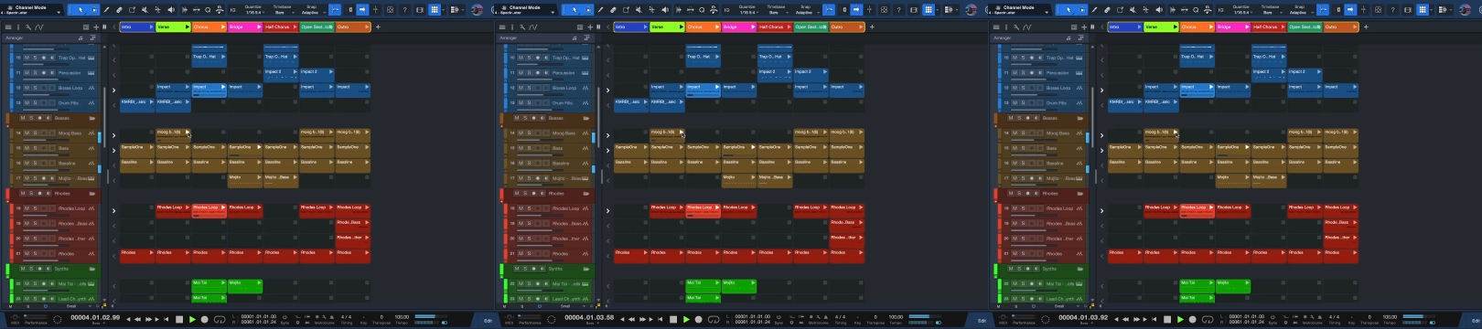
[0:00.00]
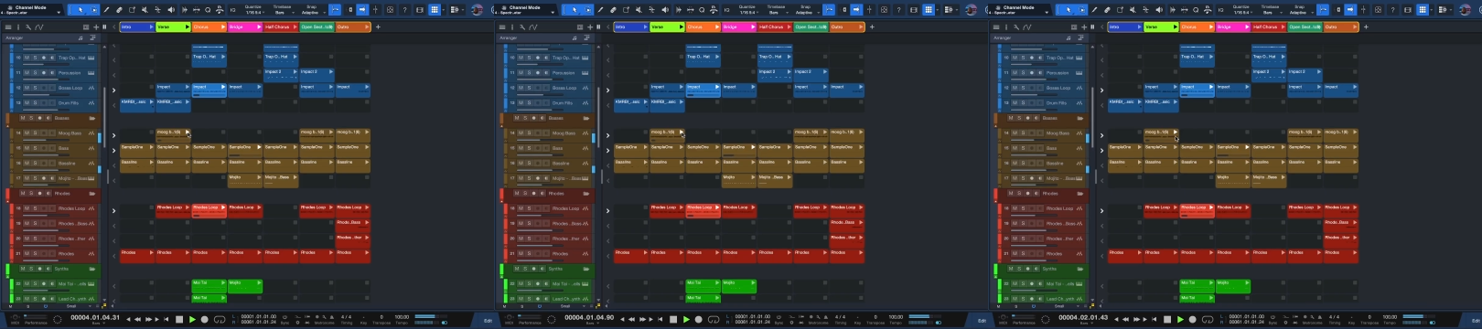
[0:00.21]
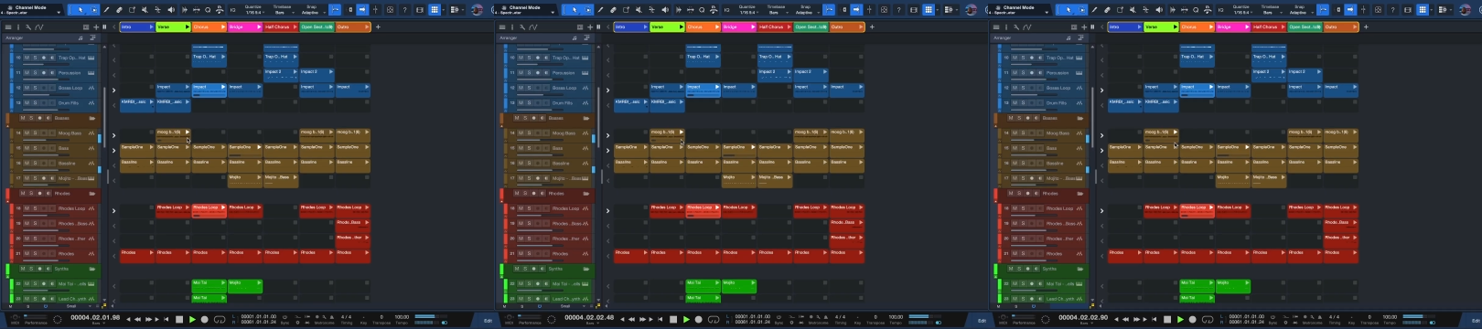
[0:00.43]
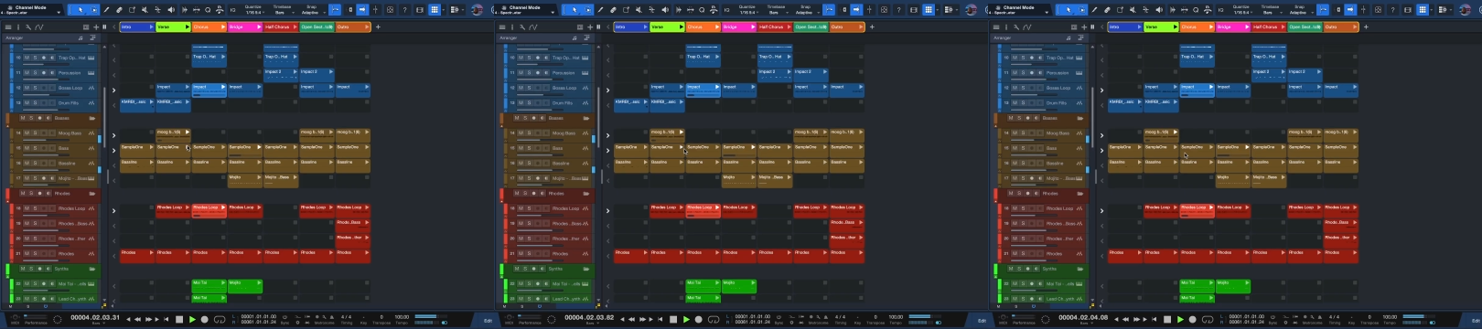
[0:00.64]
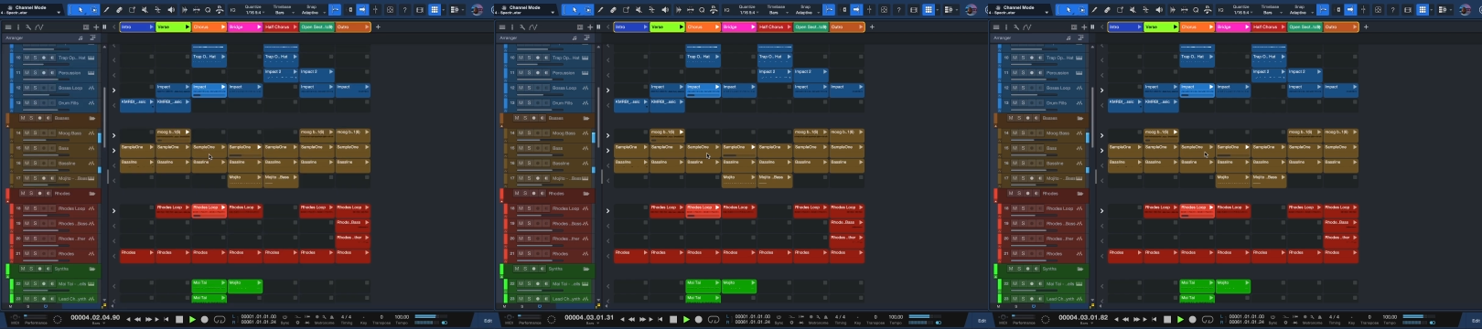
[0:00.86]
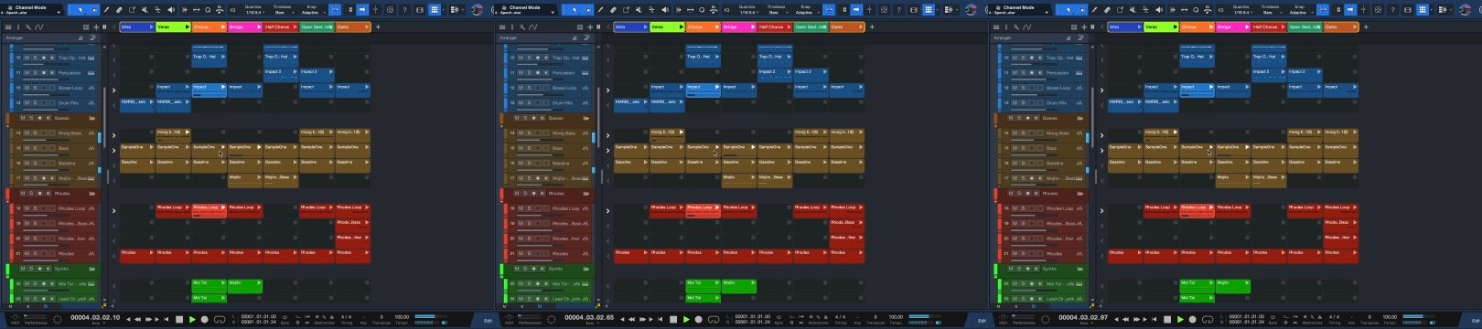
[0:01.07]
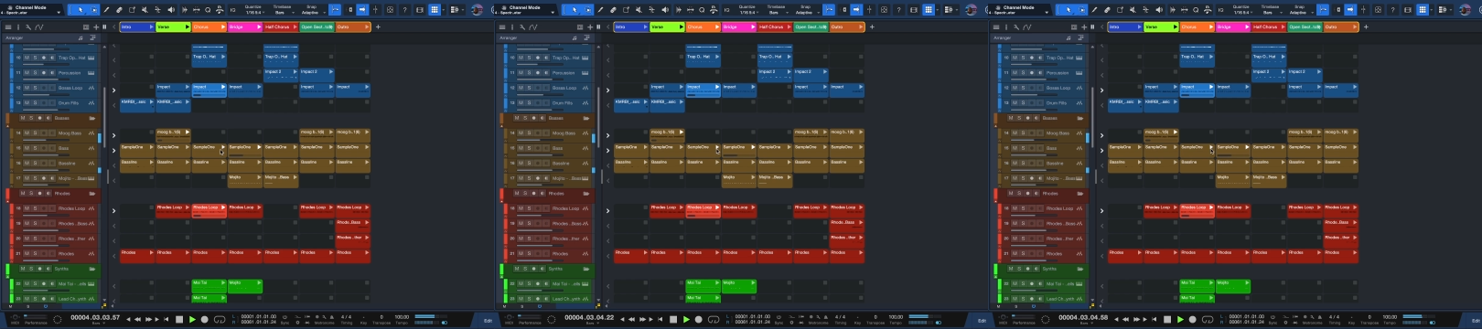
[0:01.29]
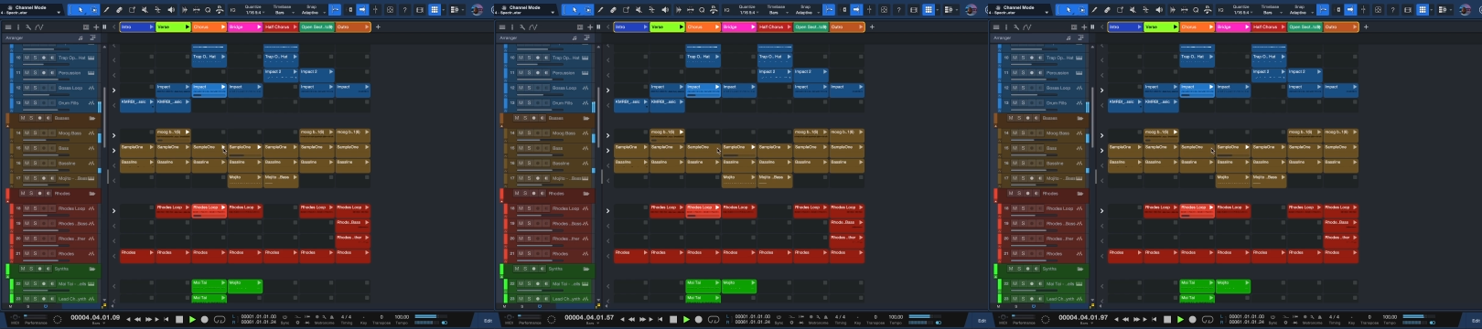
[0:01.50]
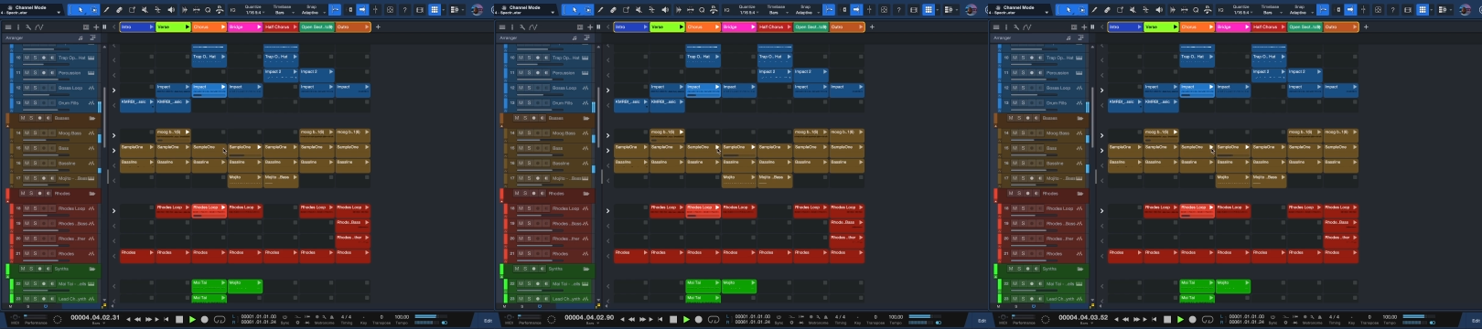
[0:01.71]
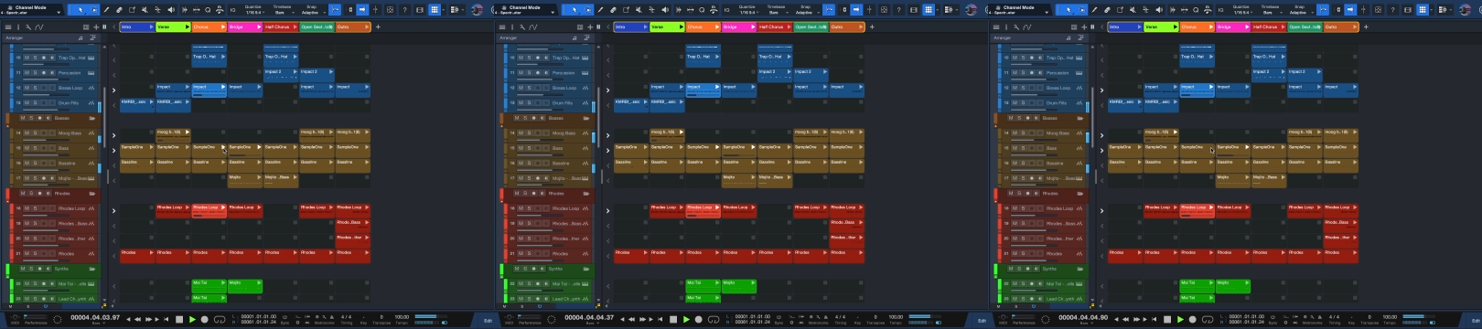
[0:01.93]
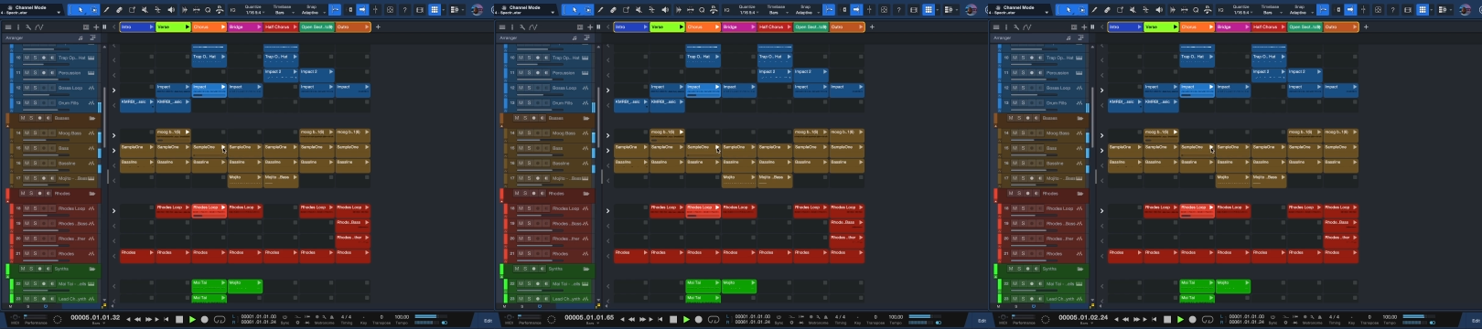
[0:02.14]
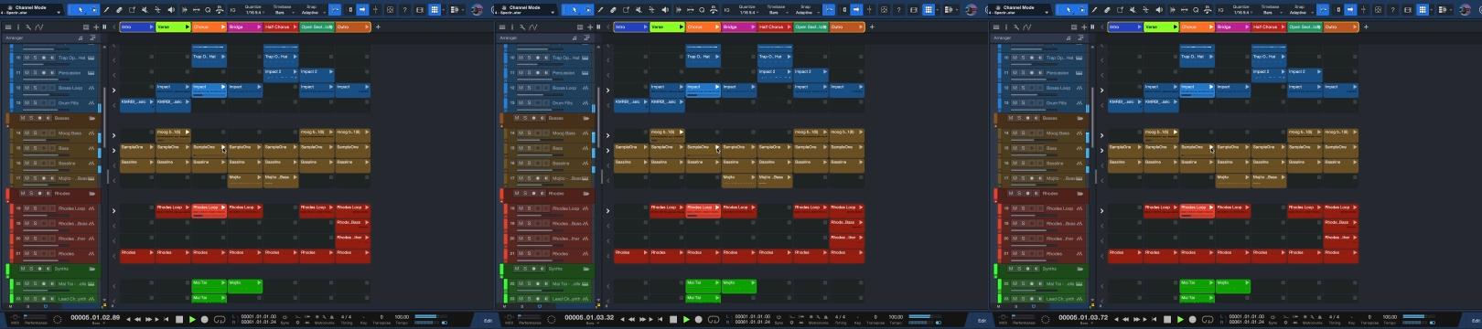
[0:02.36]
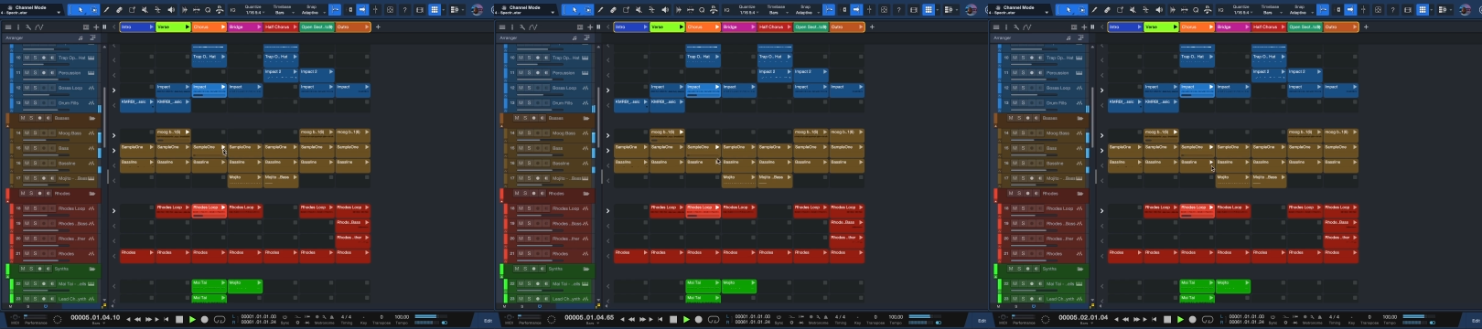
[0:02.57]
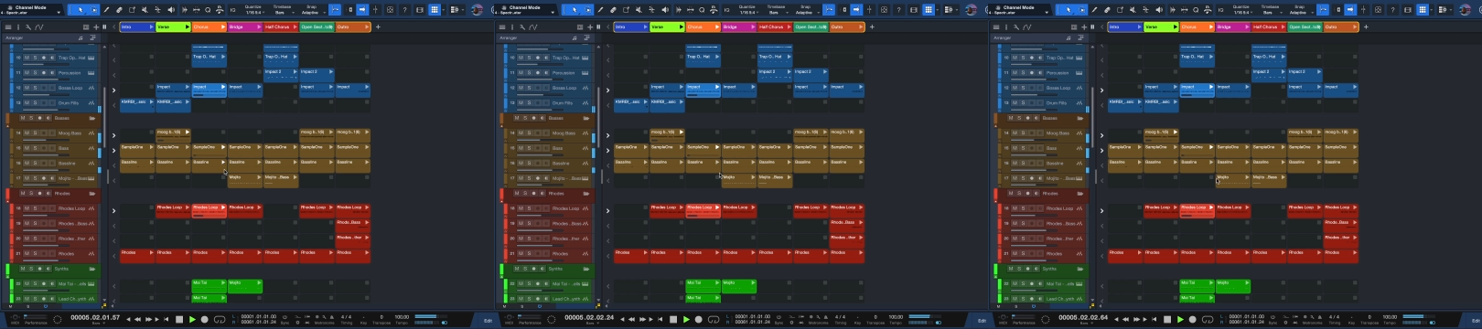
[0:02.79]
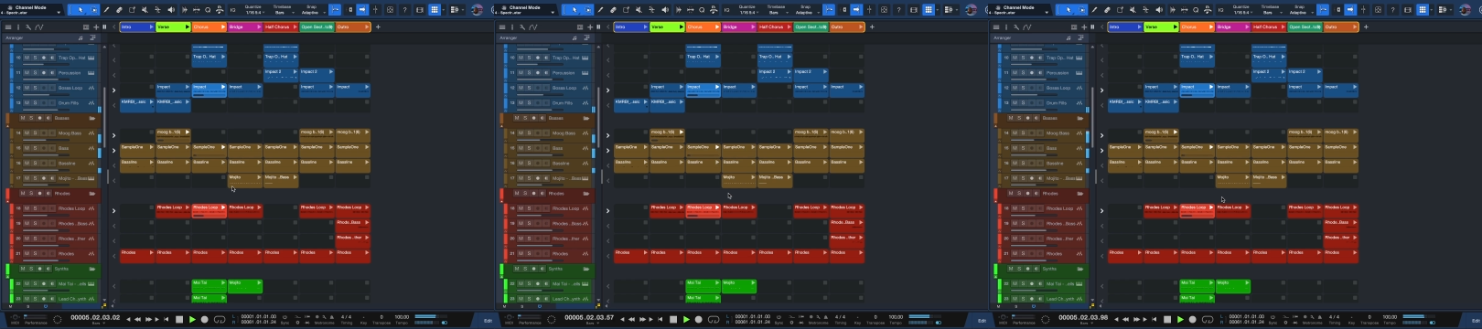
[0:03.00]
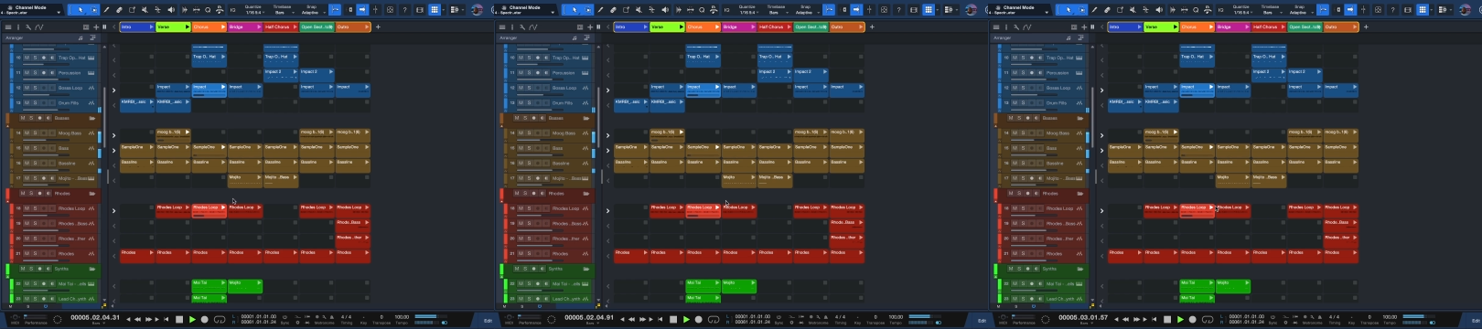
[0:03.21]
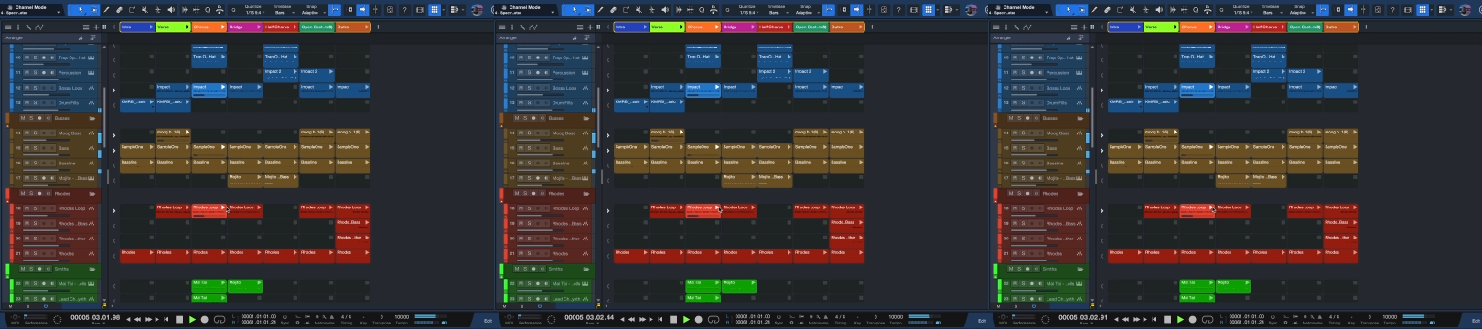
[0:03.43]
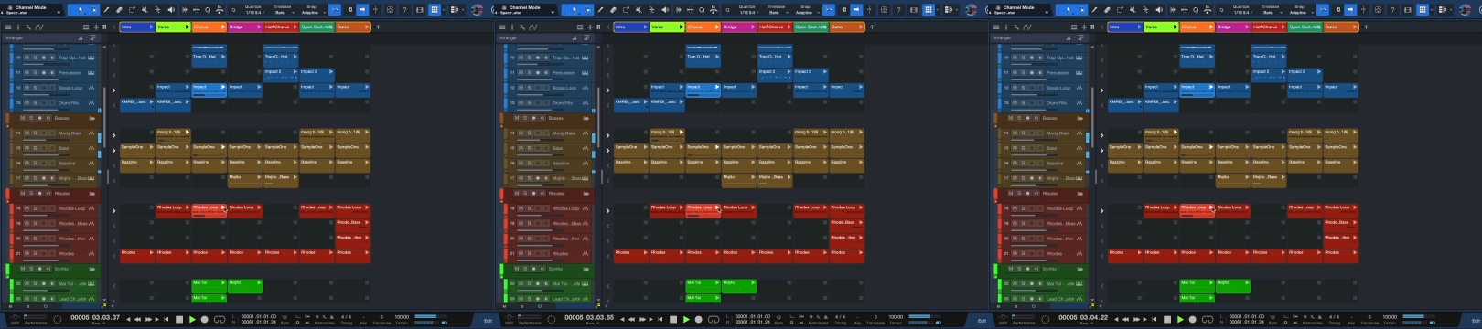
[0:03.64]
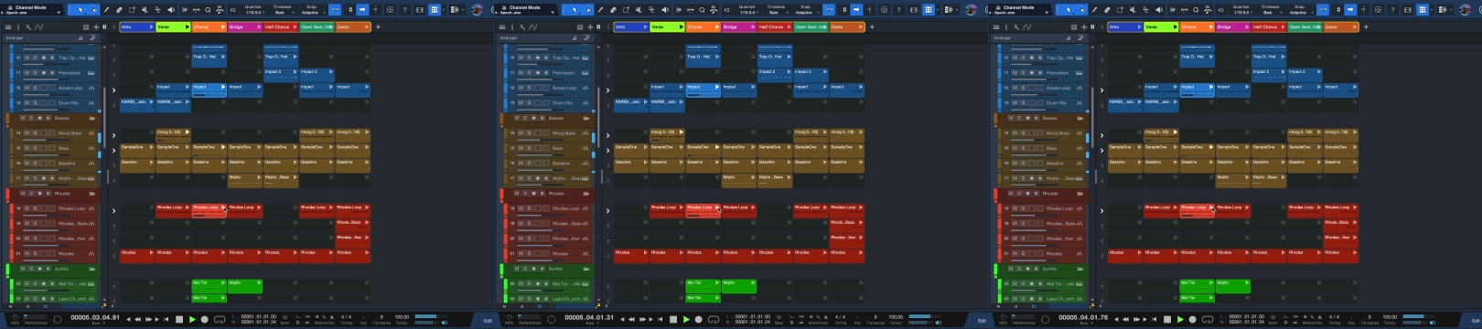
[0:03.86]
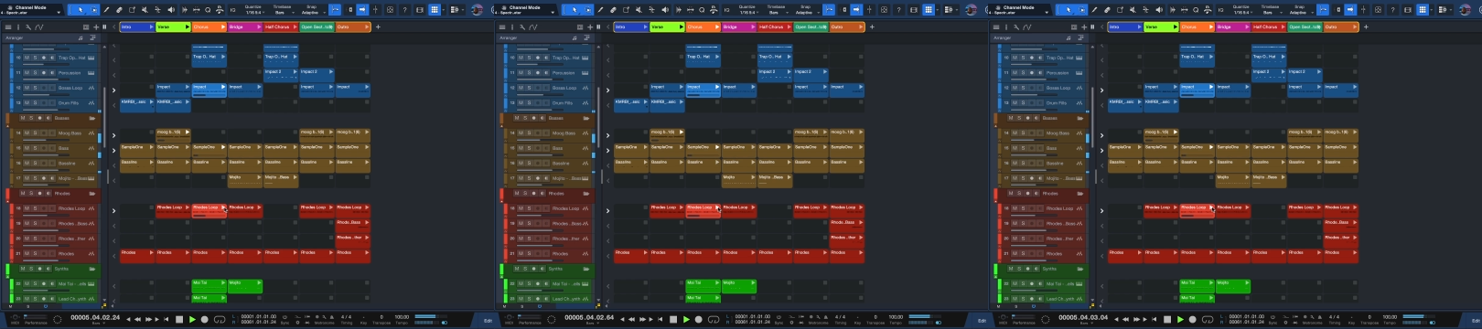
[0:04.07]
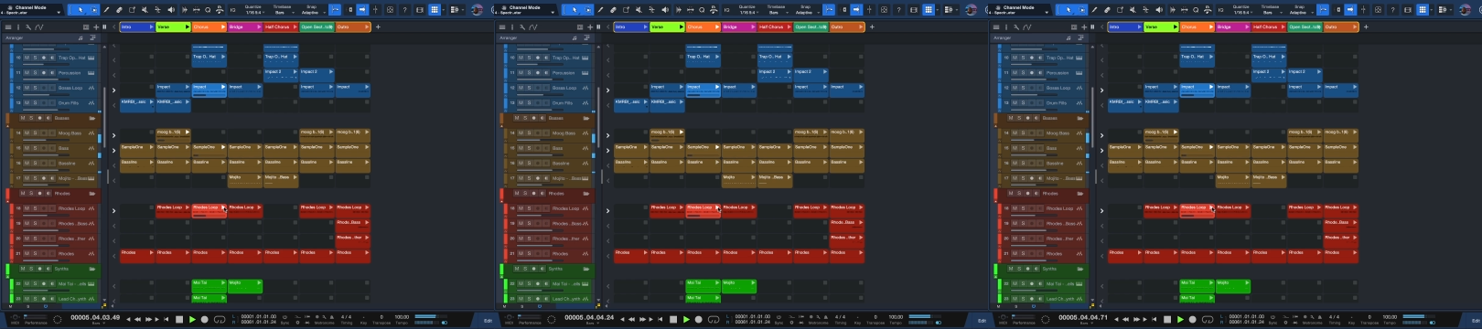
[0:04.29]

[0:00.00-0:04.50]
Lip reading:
[unreadable: no face in view]